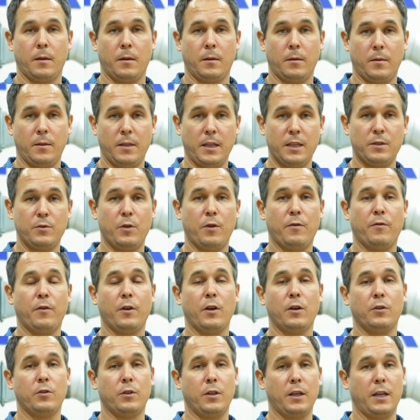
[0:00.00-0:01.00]
These
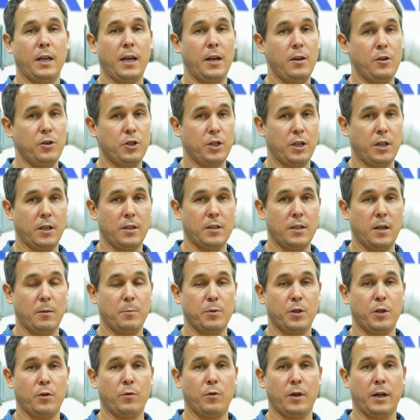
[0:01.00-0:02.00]
refer to the energy
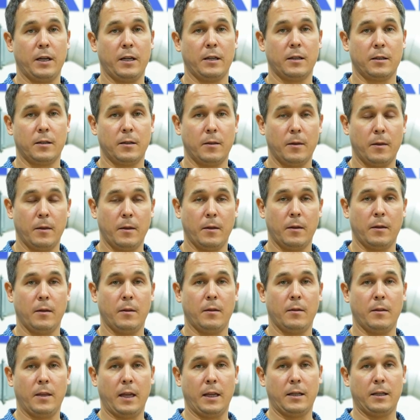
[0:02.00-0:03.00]
consumption readings
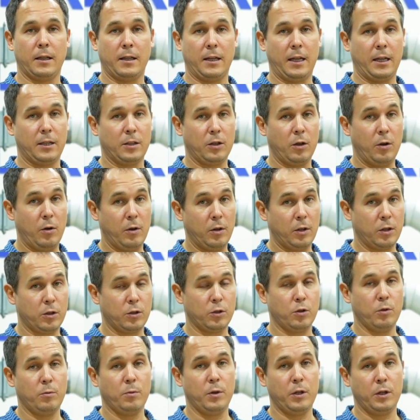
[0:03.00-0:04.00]
that an external
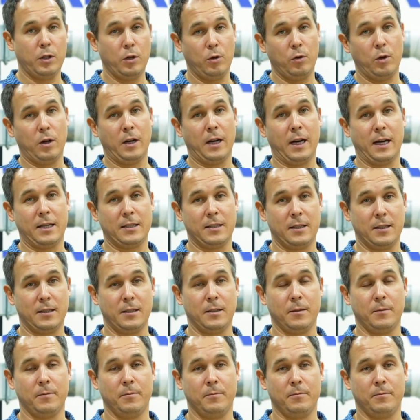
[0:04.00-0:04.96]
consumer utilizes.